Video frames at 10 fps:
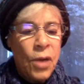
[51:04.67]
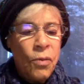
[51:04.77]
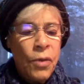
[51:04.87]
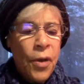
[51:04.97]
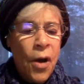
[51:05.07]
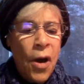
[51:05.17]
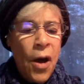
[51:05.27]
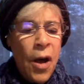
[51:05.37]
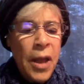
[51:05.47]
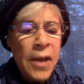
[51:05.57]
With
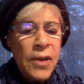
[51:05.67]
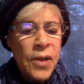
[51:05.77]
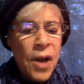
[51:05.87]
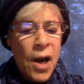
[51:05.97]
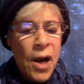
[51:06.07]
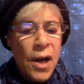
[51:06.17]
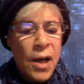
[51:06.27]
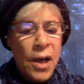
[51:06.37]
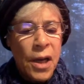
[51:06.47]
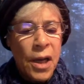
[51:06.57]
all his heart,
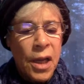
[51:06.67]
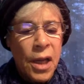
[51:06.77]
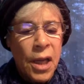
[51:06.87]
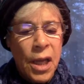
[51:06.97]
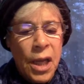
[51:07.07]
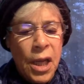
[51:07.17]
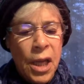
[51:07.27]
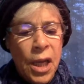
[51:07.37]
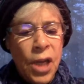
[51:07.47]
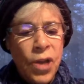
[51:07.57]

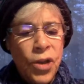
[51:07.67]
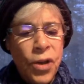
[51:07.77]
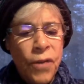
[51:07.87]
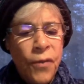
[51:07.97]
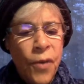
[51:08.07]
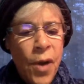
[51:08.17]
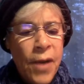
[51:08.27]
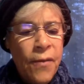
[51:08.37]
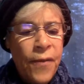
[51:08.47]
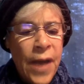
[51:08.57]
he should
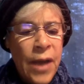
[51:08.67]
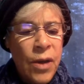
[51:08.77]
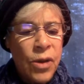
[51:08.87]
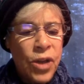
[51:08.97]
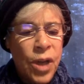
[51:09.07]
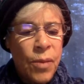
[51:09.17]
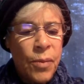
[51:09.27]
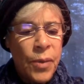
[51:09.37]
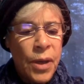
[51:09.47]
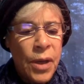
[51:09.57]
avoid fellowship
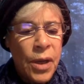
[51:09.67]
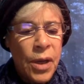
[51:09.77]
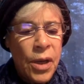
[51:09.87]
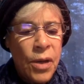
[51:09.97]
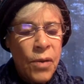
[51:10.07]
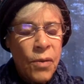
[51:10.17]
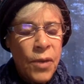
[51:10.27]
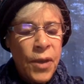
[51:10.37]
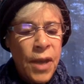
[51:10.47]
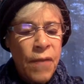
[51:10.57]

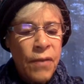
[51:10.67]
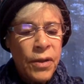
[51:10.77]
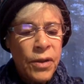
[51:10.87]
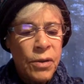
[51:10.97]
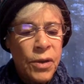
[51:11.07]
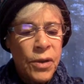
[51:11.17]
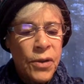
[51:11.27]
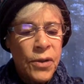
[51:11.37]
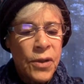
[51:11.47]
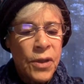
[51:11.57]
with
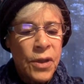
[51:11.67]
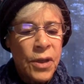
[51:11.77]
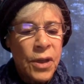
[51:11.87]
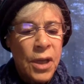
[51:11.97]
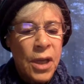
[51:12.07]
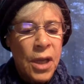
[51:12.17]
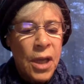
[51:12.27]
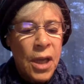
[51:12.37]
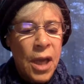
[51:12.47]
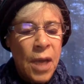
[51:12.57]
evildoers
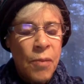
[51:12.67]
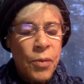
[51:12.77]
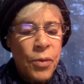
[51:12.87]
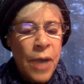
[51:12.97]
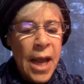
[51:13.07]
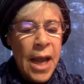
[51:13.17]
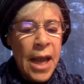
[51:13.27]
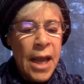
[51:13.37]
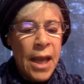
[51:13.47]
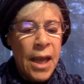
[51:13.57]
and
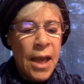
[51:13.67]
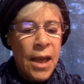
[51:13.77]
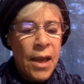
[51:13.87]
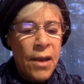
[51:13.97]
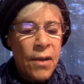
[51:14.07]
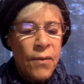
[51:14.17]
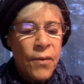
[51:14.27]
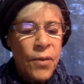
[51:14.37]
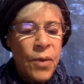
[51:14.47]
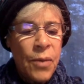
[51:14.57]
pray
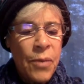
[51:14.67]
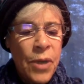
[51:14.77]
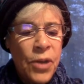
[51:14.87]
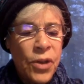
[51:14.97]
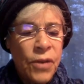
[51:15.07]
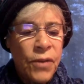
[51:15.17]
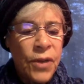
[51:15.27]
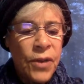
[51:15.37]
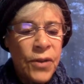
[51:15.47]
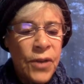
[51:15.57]
for the remission of
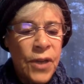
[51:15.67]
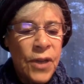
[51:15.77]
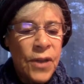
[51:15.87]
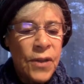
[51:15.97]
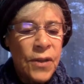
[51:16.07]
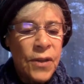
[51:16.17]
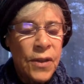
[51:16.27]
their sins.